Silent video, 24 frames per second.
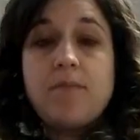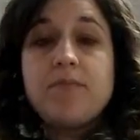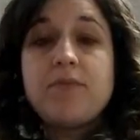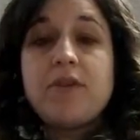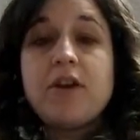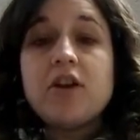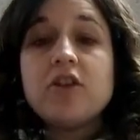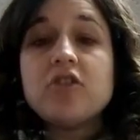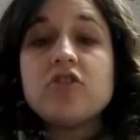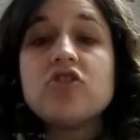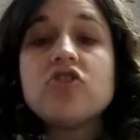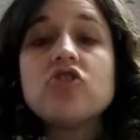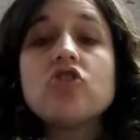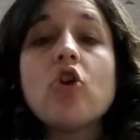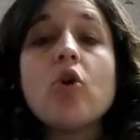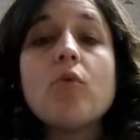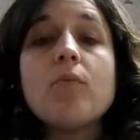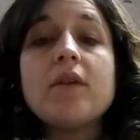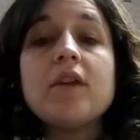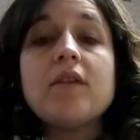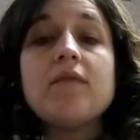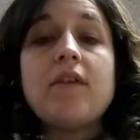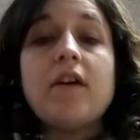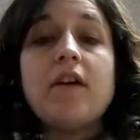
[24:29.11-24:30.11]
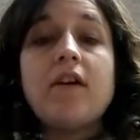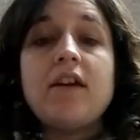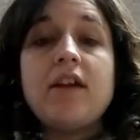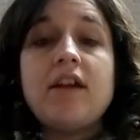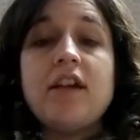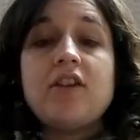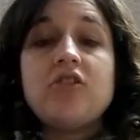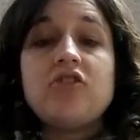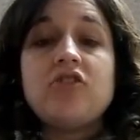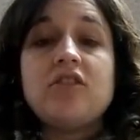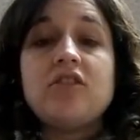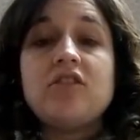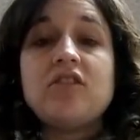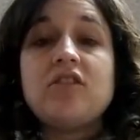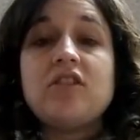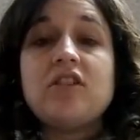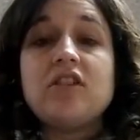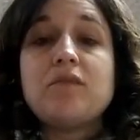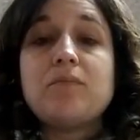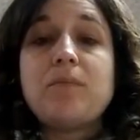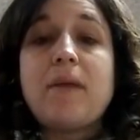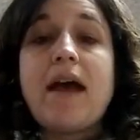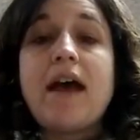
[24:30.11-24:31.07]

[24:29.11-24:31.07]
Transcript: There are so many variations to this